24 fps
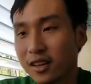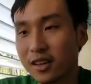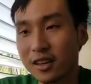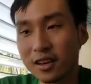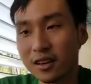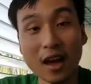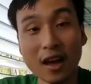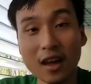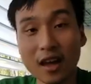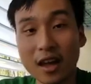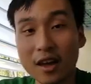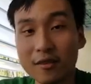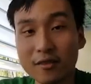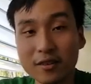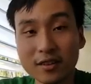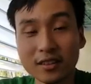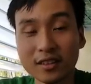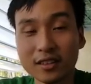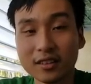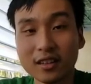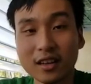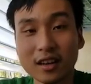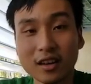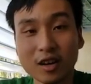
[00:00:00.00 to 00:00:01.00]
of
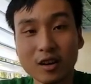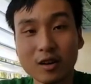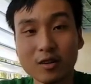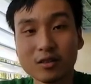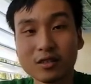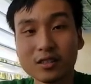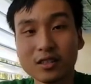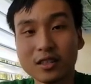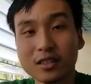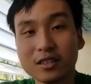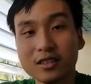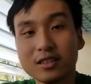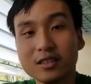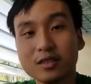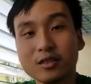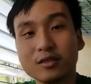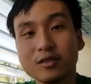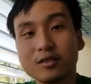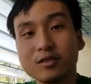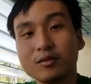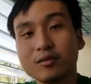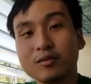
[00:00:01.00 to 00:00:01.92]
everything that goes into